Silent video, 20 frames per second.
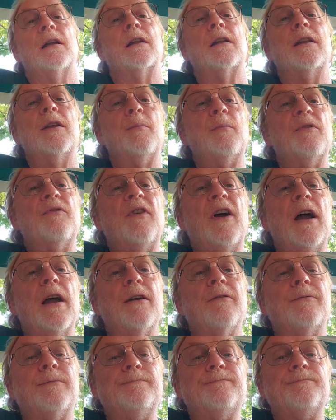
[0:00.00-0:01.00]
Number
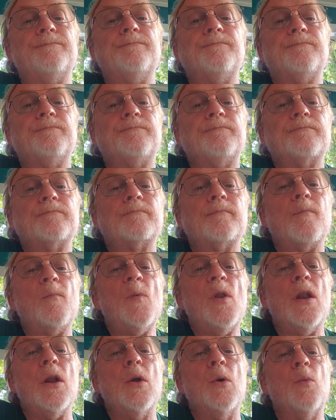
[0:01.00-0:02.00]
five,
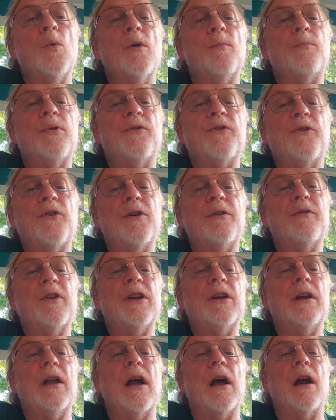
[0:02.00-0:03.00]
we're
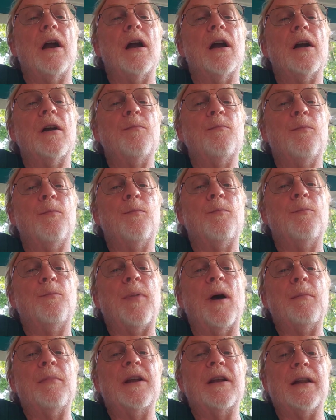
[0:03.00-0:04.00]
preserving our
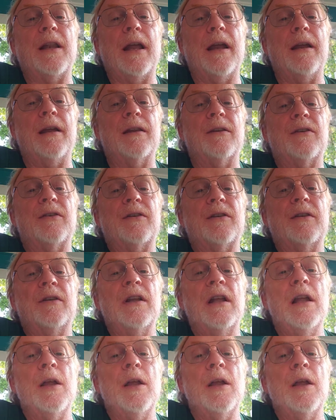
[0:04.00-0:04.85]
public lands.